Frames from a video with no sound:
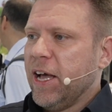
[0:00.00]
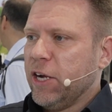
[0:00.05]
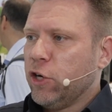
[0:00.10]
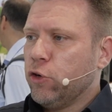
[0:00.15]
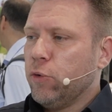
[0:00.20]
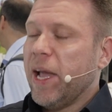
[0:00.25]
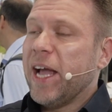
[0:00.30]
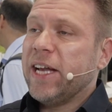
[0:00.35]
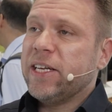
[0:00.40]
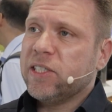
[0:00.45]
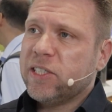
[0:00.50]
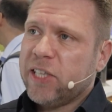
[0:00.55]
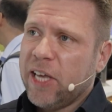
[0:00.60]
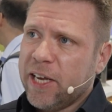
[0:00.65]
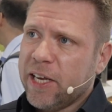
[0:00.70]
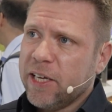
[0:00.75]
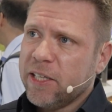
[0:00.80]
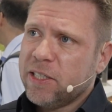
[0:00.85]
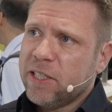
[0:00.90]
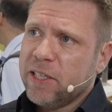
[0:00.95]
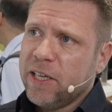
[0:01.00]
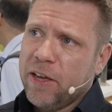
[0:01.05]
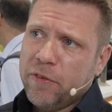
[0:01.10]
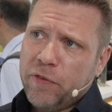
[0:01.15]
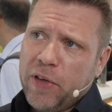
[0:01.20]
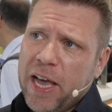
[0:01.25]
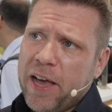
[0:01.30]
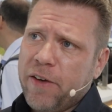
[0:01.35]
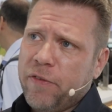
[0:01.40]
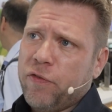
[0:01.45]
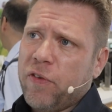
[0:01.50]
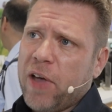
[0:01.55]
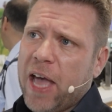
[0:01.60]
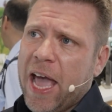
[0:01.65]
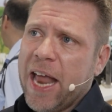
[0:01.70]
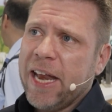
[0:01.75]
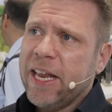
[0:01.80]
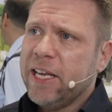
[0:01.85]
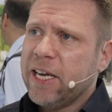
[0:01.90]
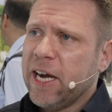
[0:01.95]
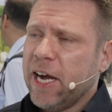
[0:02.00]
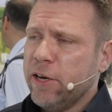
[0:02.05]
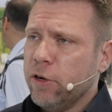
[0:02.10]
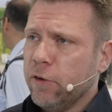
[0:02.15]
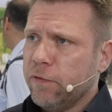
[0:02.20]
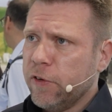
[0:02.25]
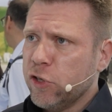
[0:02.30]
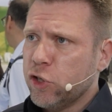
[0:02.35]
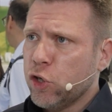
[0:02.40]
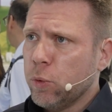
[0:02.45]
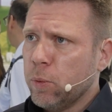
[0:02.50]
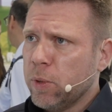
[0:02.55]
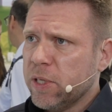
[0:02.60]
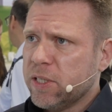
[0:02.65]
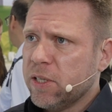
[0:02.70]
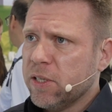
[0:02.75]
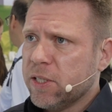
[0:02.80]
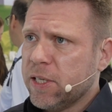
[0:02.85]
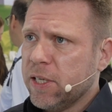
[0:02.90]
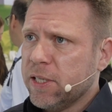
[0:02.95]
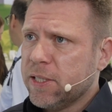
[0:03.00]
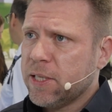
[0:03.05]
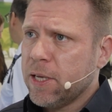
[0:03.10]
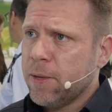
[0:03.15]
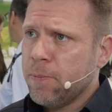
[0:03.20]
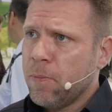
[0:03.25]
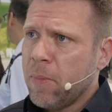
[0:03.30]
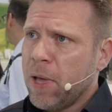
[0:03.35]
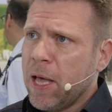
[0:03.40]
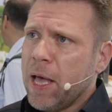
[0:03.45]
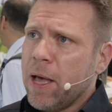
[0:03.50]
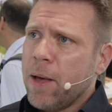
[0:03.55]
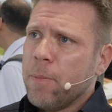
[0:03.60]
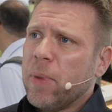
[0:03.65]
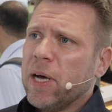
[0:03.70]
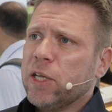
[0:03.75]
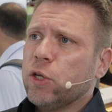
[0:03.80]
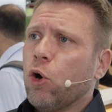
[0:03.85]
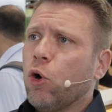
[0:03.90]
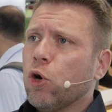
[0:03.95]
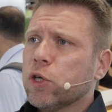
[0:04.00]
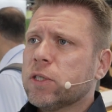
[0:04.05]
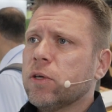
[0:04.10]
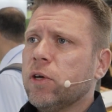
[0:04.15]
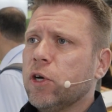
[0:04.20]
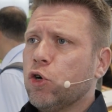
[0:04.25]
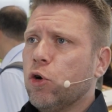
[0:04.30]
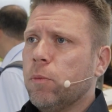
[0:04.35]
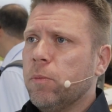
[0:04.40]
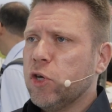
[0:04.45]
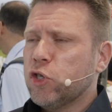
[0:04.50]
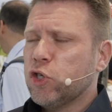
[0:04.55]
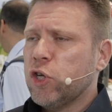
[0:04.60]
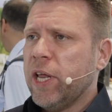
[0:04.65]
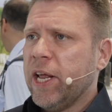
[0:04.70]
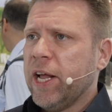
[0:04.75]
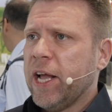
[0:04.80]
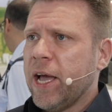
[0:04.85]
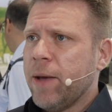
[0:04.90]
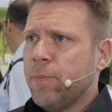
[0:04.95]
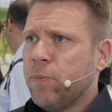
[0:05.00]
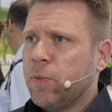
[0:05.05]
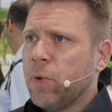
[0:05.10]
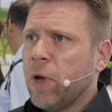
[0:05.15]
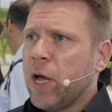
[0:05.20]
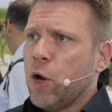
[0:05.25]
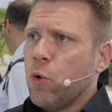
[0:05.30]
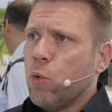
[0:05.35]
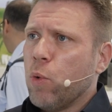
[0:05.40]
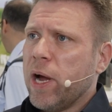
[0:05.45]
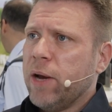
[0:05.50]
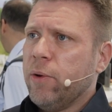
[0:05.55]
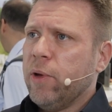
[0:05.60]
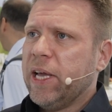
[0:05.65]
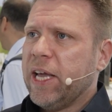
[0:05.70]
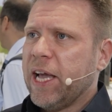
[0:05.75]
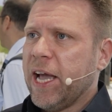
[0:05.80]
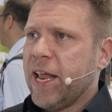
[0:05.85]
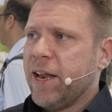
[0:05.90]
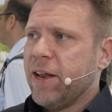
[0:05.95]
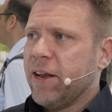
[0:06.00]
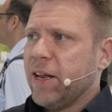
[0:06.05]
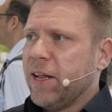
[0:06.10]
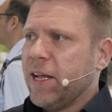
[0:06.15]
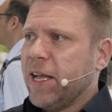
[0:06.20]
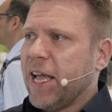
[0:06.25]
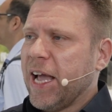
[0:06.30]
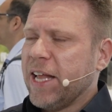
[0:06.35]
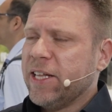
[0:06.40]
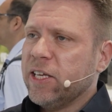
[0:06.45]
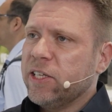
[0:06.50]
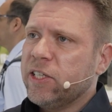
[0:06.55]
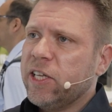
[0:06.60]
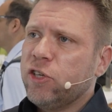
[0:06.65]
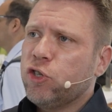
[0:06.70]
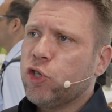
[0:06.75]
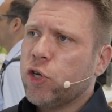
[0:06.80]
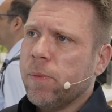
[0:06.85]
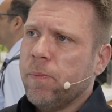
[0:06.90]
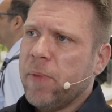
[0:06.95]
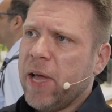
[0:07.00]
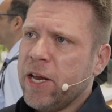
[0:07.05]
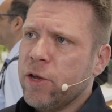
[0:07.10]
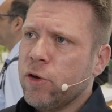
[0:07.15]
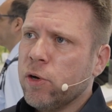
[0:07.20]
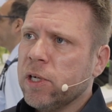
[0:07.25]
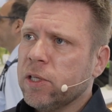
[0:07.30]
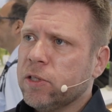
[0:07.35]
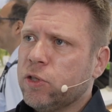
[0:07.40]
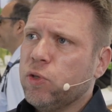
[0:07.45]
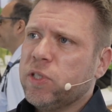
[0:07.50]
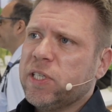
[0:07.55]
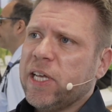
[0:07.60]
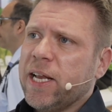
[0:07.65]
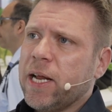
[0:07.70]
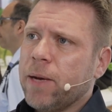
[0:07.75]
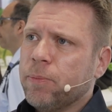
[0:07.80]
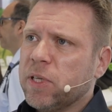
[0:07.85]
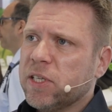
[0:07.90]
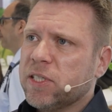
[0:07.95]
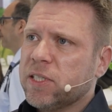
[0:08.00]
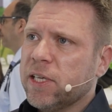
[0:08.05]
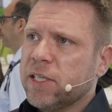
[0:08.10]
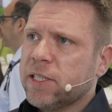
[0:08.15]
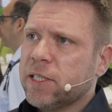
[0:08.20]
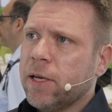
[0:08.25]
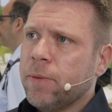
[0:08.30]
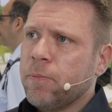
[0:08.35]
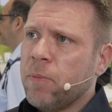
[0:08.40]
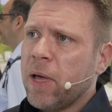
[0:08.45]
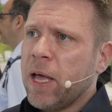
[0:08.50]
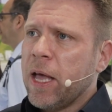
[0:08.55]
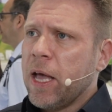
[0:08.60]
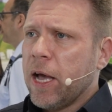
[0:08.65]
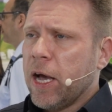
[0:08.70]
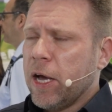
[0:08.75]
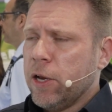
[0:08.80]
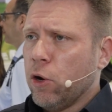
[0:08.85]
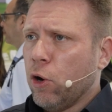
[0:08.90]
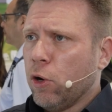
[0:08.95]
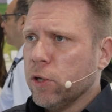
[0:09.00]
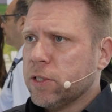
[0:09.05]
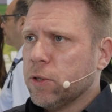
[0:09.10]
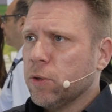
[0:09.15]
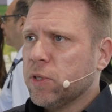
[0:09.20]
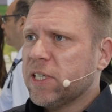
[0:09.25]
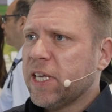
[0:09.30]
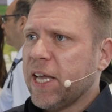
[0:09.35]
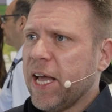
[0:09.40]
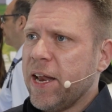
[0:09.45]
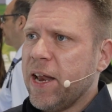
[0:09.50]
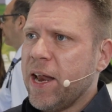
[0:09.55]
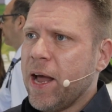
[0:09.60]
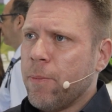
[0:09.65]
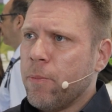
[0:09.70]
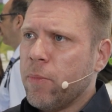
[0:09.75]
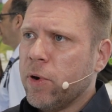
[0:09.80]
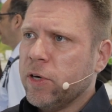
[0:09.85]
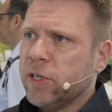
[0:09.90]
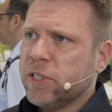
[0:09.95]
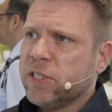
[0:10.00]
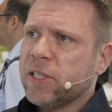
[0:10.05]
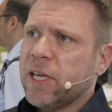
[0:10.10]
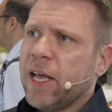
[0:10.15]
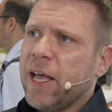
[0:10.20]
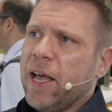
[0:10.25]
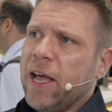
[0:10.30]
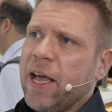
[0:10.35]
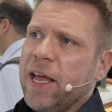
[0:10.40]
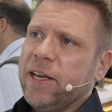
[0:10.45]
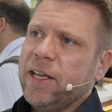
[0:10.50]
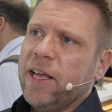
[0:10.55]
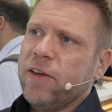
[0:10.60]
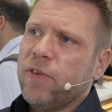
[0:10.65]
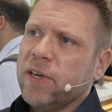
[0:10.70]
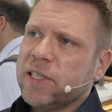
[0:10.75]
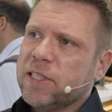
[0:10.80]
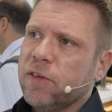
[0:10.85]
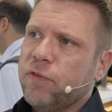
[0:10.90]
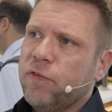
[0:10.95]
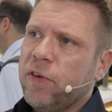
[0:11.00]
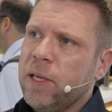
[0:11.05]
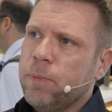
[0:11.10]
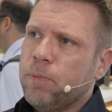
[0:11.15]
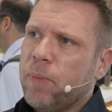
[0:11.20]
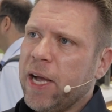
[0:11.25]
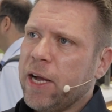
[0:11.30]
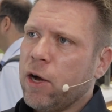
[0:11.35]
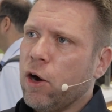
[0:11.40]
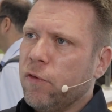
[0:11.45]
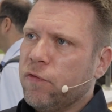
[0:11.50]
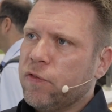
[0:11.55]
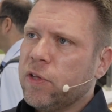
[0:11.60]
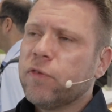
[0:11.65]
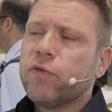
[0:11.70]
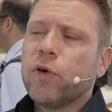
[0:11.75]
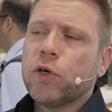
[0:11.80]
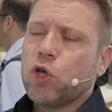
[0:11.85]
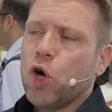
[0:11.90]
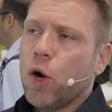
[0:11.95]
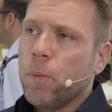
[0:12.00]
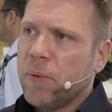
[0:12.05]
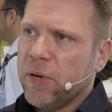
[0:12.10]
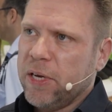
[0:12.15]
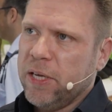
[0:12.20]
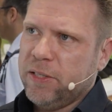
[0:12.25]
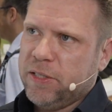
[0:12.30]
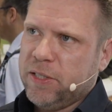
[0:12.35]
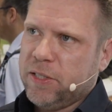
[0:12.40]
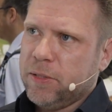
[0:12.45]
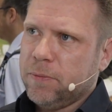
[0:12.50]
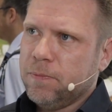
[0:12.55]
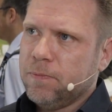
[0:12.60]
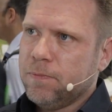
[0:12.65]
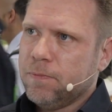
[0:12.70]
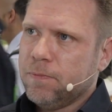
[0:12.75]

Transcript: create a ticket if you have any kind of issue with the system, but also a commissioning app where you can get a digital manual to set up the system and also scan numbers and give us the feedback of different components.